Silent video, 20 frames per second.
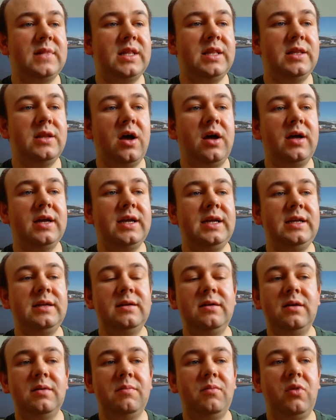
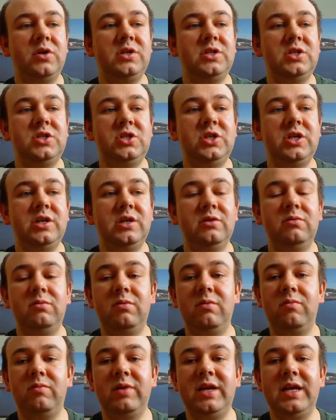nine point two
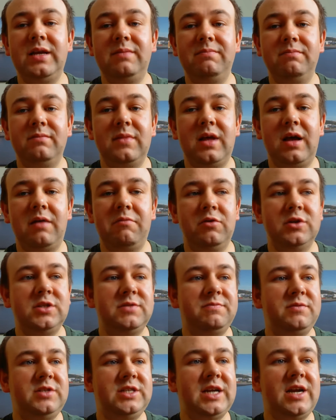we
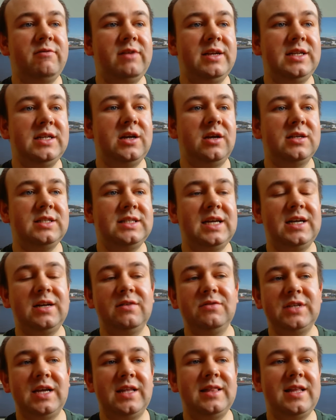was generated
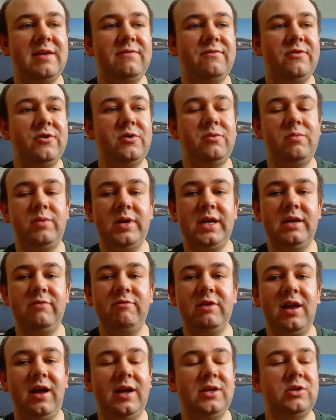ourselves, and therefore we
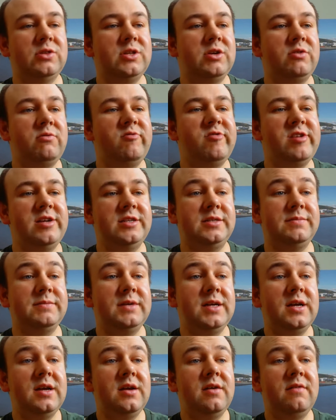relied on the grid
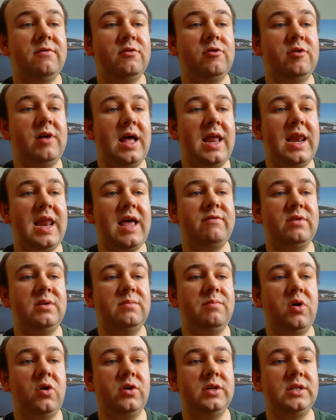for
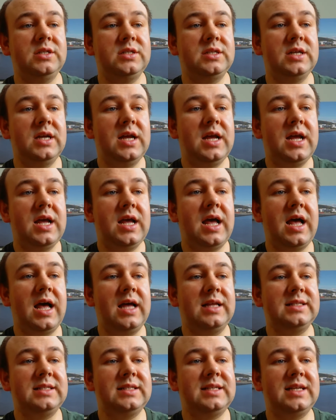eleven point
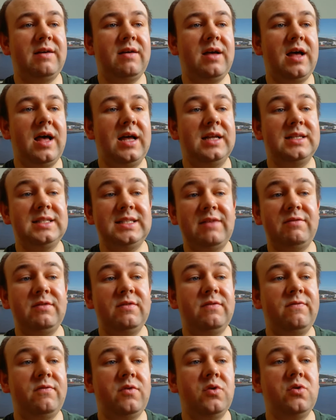
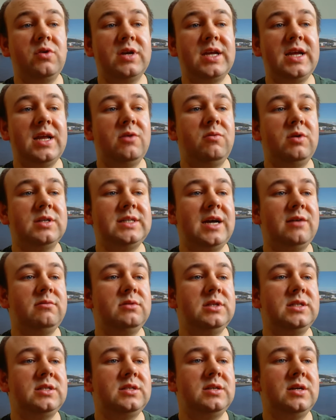seven four kilowatt
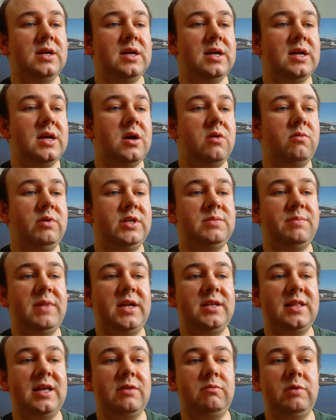hours, which
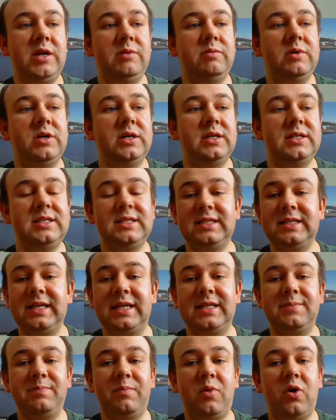meant that we were
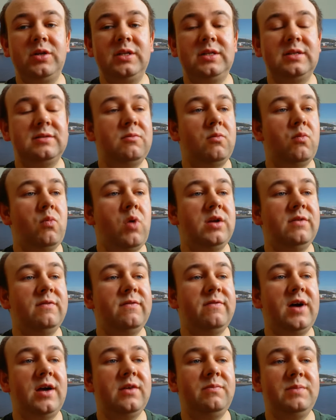six point one
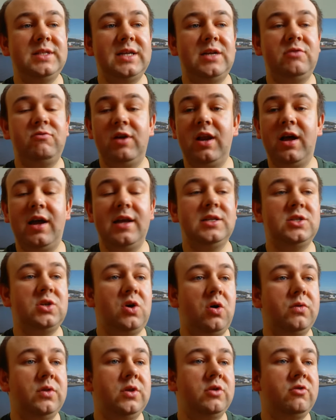five percent reliant
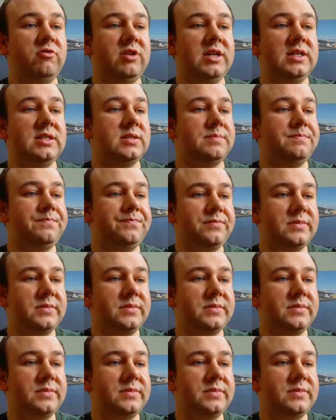on the grid.